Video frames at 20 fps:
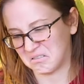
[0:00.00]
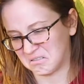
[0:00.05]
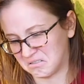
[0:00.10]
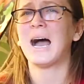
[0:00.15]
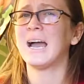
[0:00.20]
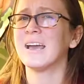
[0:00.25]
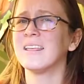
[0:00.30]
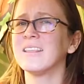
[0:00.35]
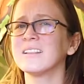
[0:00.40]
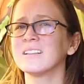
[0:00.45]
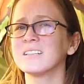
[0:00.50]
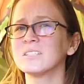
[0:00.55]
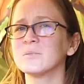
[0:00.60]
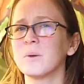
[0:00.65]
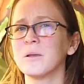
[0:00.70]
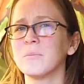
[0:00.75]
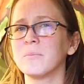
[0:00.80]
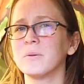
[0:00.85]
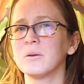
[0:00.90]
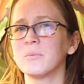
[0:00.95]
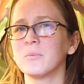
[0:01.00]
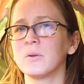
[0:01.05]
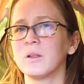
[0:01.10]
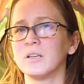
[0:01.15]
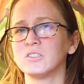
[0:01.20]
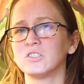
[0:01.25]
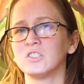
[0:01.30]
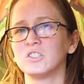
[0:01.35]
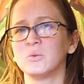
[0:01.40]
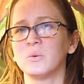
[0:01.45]
I think this might be an
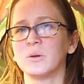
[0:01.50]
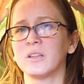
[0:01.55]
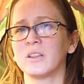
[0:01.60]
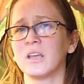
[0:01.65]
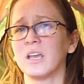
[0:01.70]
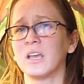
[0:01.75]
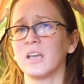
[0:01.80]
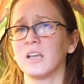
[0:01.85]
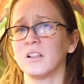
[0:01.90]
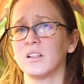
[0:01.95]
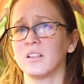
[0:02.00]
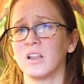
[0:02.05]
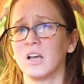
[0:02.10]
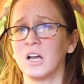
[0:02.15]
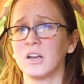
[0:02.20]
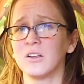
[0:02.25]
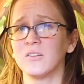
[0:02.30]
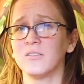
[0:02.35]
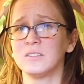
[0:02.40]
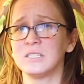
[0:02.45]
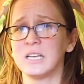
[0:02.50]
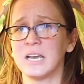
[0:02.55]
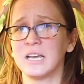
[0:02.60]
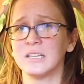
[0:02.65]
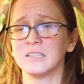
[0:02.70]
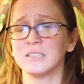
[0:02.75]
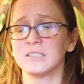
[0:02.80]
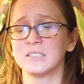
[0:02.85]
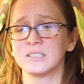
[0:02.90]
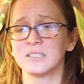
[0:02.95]
issue with a lot of
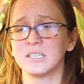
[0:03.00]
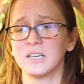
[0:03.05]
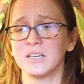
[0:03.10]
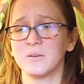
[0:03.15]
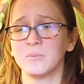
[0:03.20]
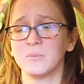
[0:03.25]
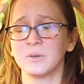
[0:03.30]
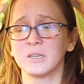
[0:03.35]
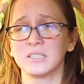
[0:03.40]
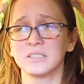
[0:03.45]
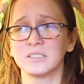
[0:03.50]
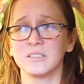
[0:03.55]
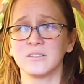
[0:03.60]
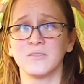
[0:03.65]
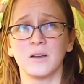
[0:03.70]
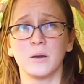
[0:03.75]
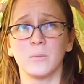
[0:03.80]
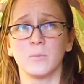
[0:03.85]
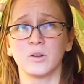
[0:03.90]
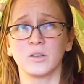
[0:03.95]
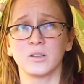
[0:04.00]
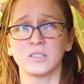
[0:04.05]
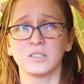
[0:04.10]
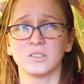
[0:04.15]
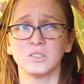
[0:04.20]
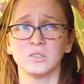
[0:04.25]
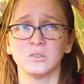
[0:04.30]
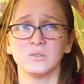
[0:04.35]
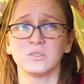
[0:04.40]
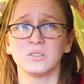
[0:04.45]
tents because the fabric
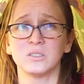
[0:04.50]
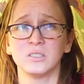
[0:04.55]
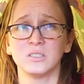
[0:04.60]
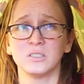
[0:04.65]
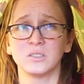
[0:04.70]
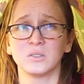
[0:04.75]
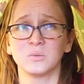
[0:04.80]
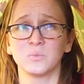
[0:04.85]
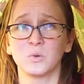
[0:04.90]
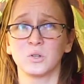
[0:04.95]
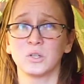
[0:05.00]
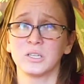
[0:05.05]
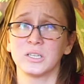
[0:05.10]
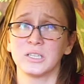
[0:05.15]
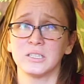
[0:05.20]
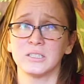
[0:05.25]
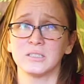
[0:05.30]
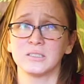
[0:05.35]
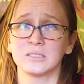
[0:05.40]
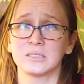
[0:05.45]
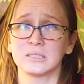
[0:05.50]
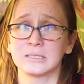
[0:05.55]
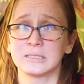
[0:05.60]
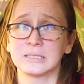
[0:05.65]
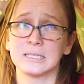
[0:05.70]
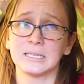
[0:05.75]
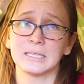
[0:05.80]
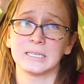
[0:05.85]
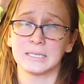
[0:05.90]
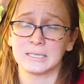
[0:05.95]
that's used is pretty
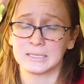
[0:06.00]
slick.